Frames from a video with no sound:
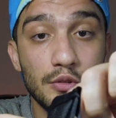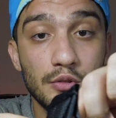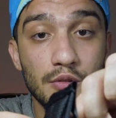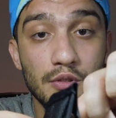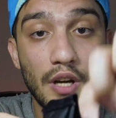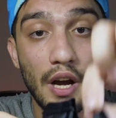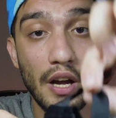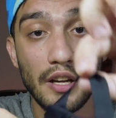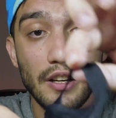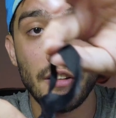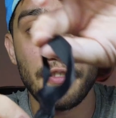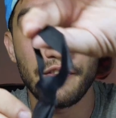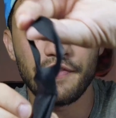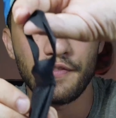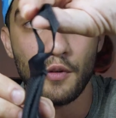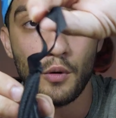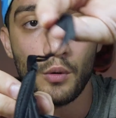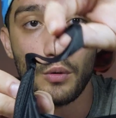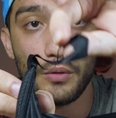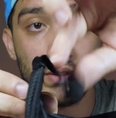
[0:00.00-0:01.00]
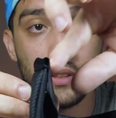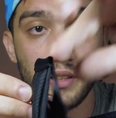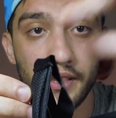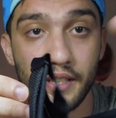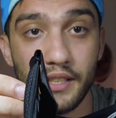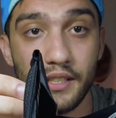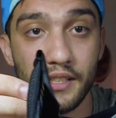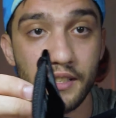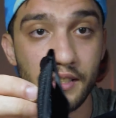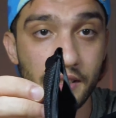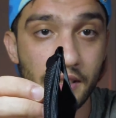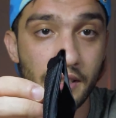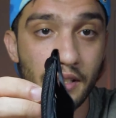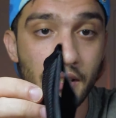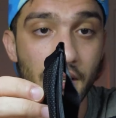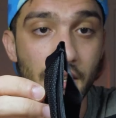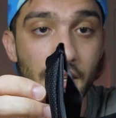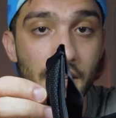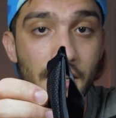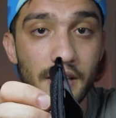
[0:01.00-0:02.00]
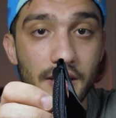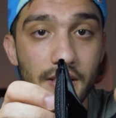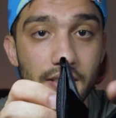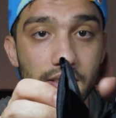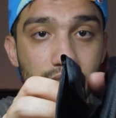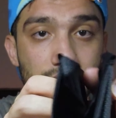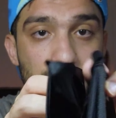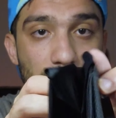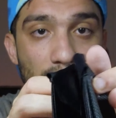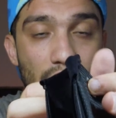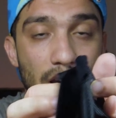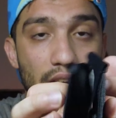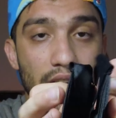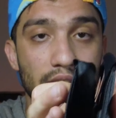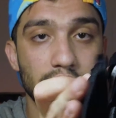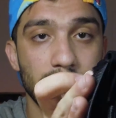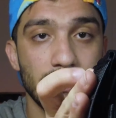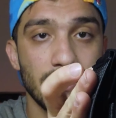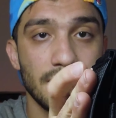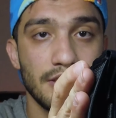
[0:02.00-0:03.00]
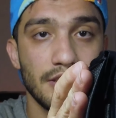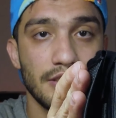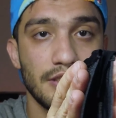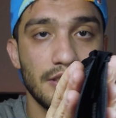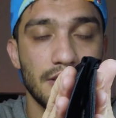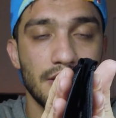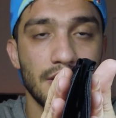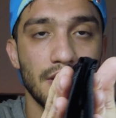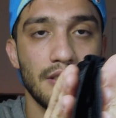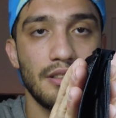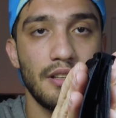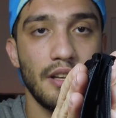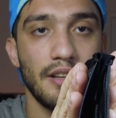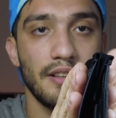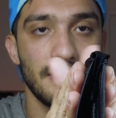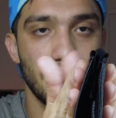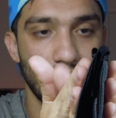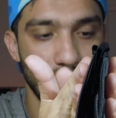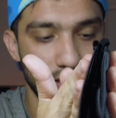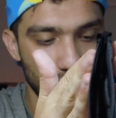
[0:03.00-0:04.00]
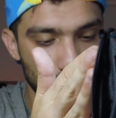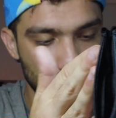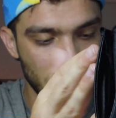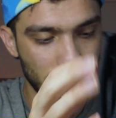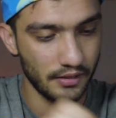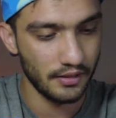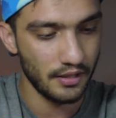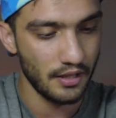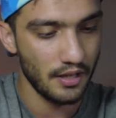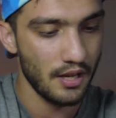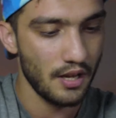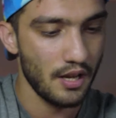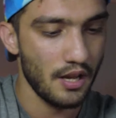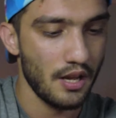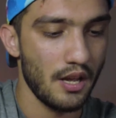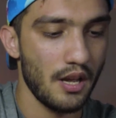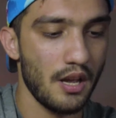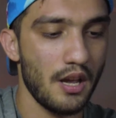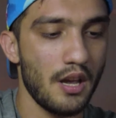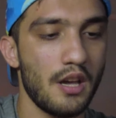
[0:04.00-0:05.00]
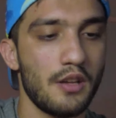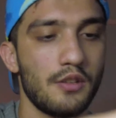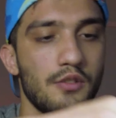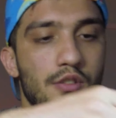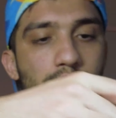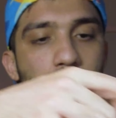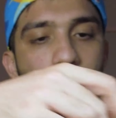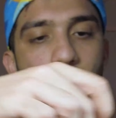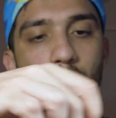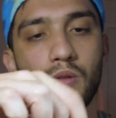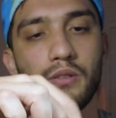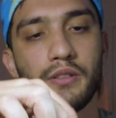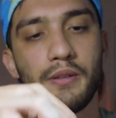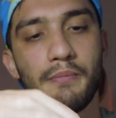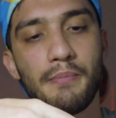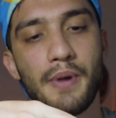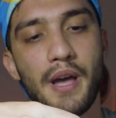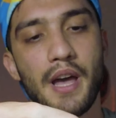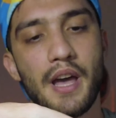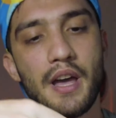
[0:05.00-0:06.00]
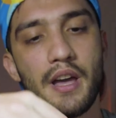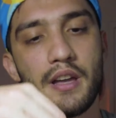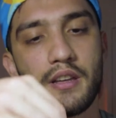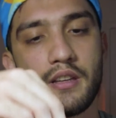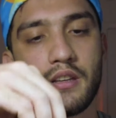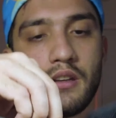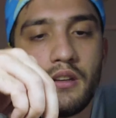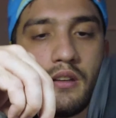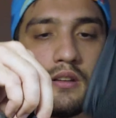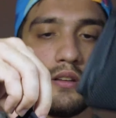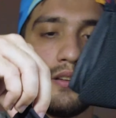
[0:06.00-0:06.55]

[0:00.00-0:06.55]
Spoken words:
to kind of fold these inside just like this and just hold the bag,